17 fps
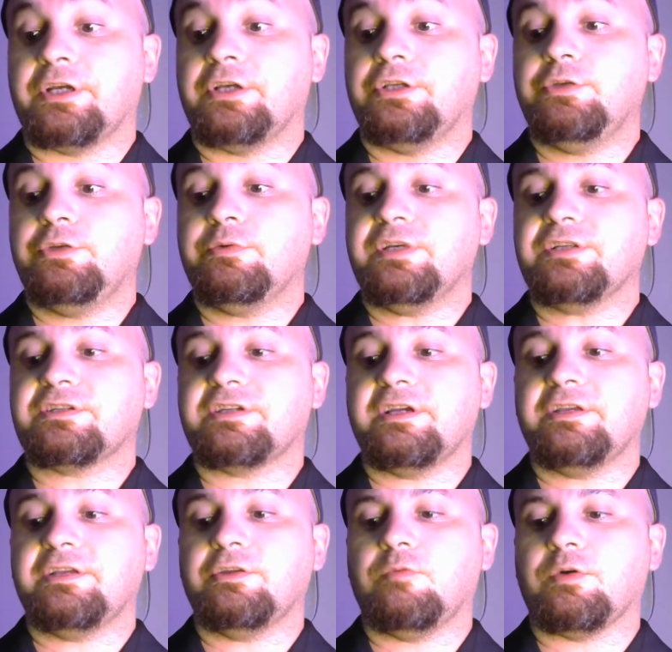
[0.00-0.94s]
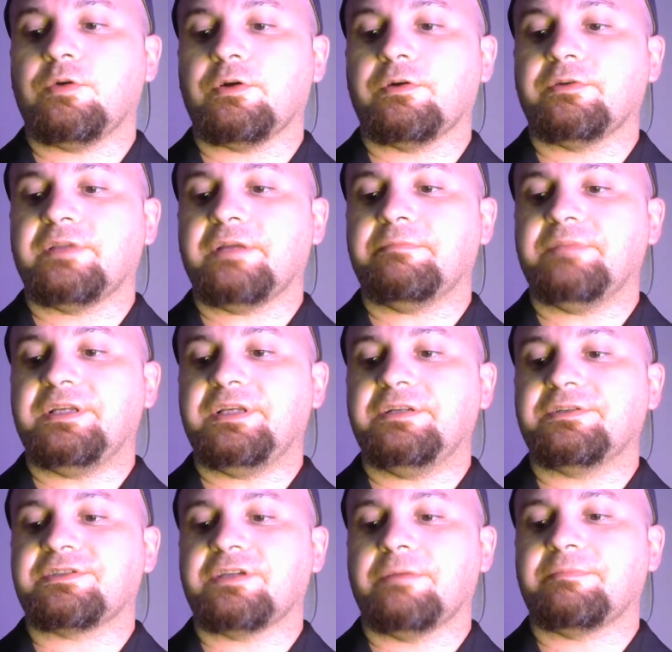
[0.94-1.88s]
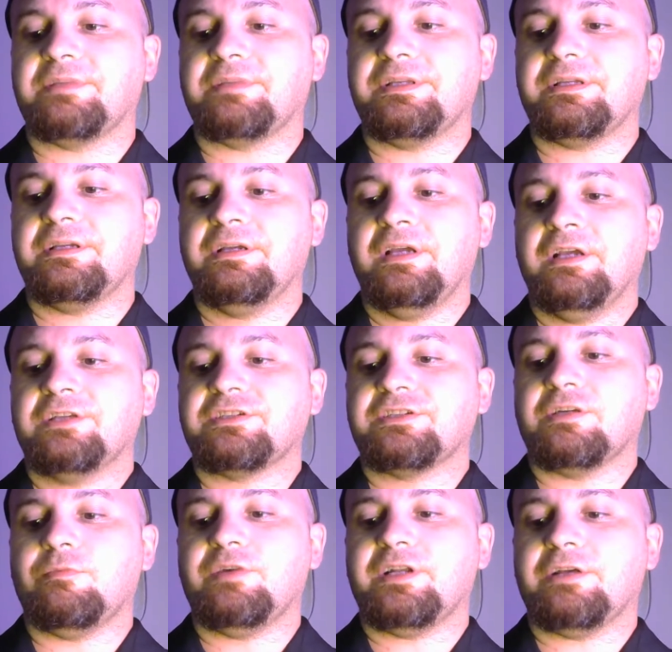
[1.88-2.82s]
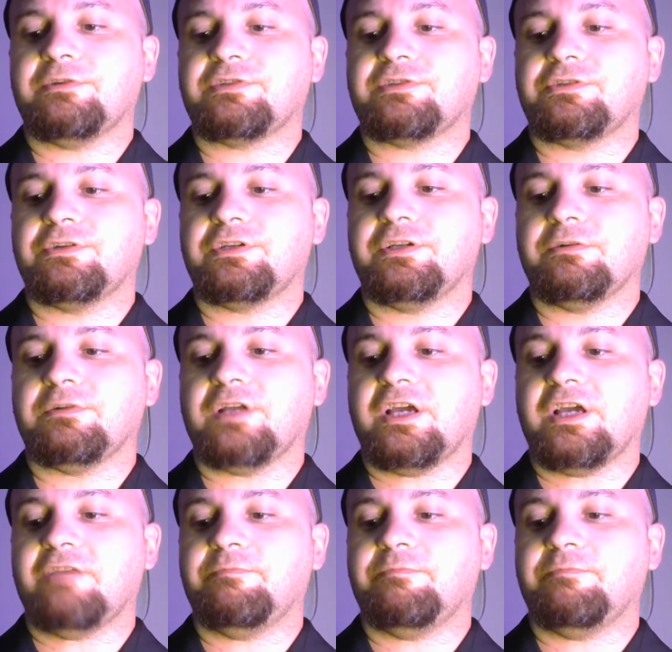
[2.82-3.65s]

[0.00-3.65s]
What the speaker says: You can say the word that means something someone else took your life,